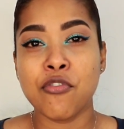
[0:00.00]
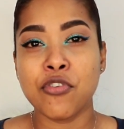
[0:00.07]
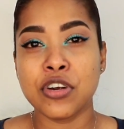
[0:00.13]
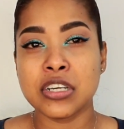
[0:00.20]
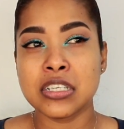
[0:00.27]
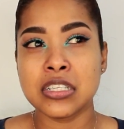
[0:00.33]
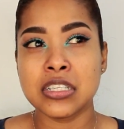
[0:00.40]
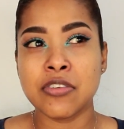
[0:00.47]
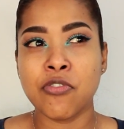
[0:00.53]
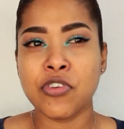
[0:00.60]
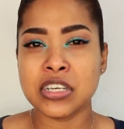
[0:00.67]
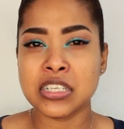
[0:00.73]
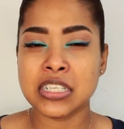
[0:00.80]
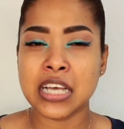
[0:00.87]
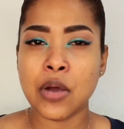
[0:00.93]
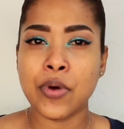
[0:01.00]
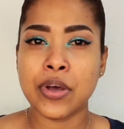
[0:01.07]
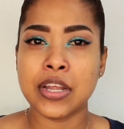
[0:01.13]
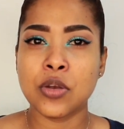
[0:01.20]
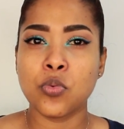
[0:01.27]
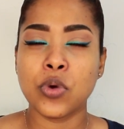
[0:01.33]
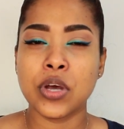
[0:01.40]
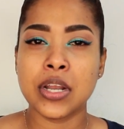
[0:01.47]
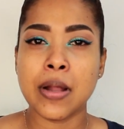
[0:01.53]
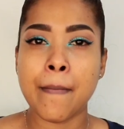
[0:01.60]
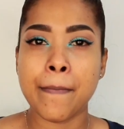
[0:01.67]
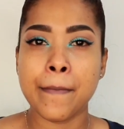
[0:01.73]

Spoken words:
The first day I went in with